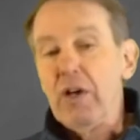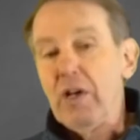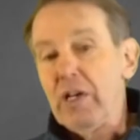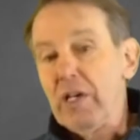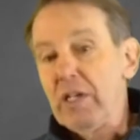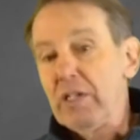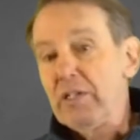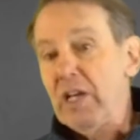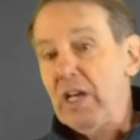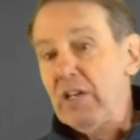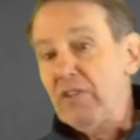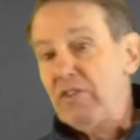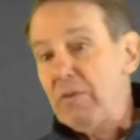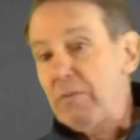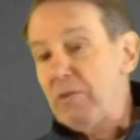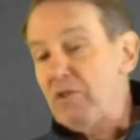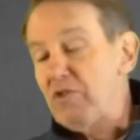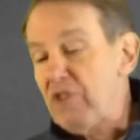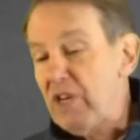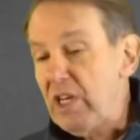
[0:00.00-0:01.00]

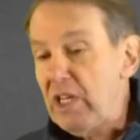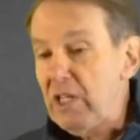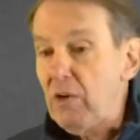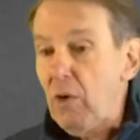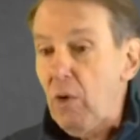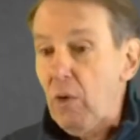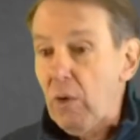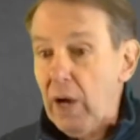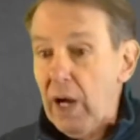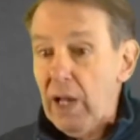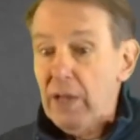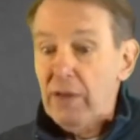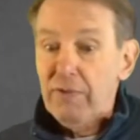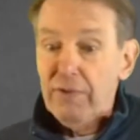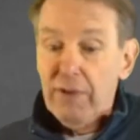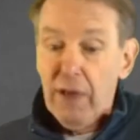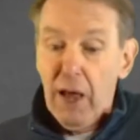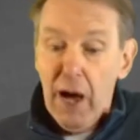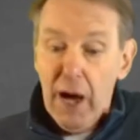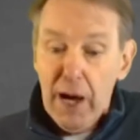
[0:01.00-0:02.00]
indexing machine or on the
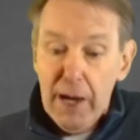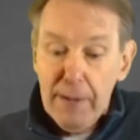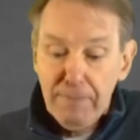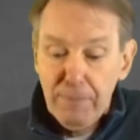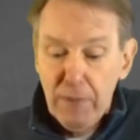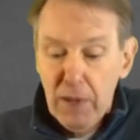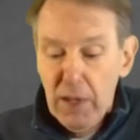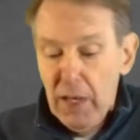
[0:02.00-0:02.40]
fly.